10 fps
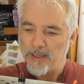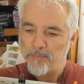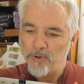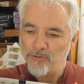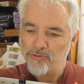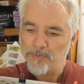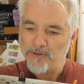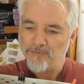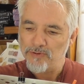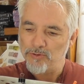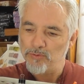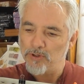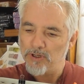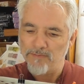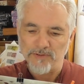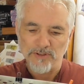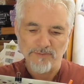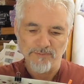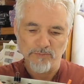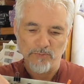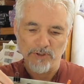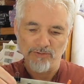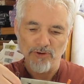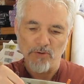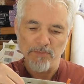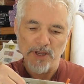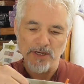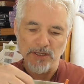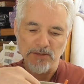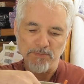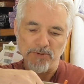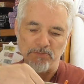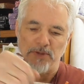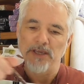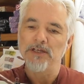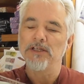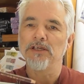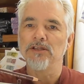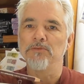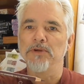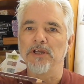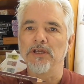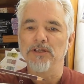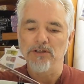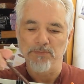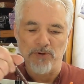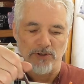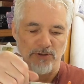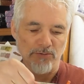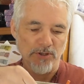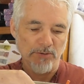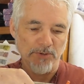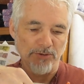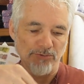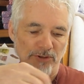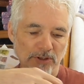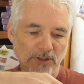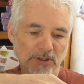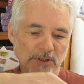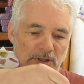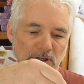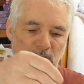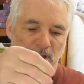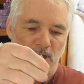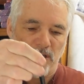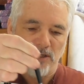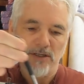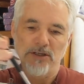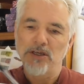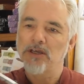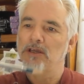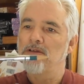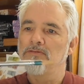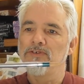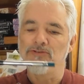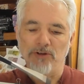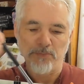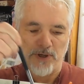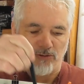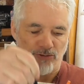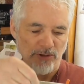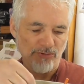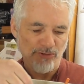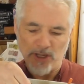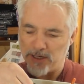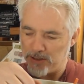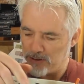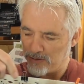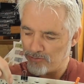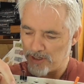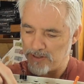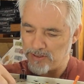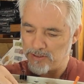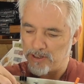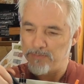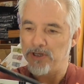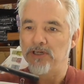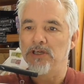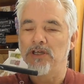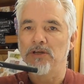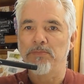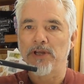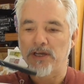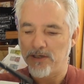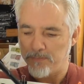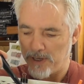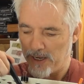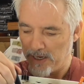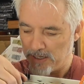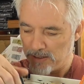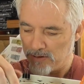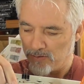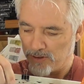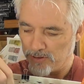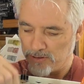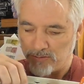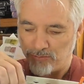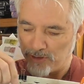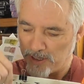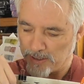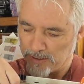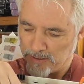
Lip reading: possibly a few other different ones, not many, but mainly in the main the Polychromos, and things like pencil extenders, anything that I might need, a blender pen, not that I use that,